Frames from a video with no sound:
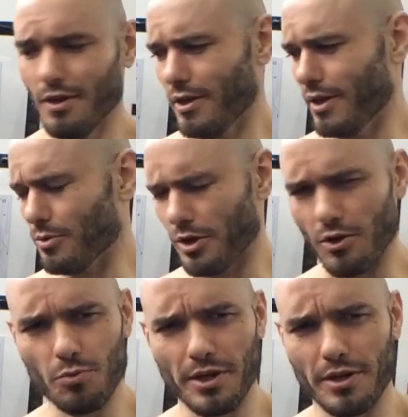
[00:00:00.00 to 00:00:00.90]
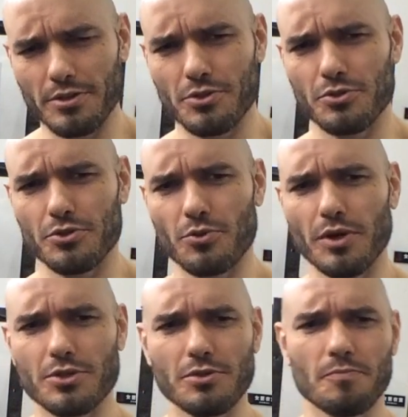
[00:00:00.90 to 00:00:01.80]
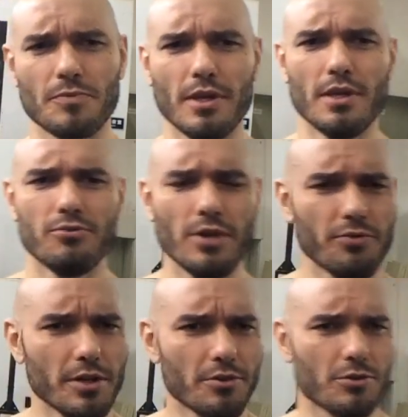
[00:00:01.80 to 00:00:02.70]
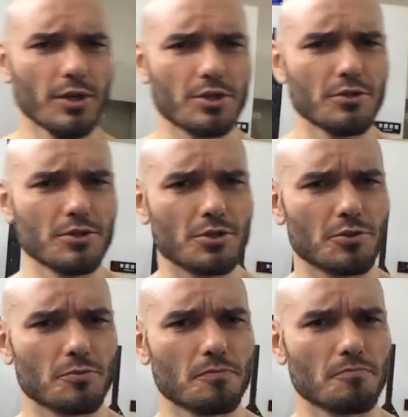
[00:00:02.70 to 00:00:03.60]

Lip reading: Anyway, I hope that answers your question. If you have any other questions,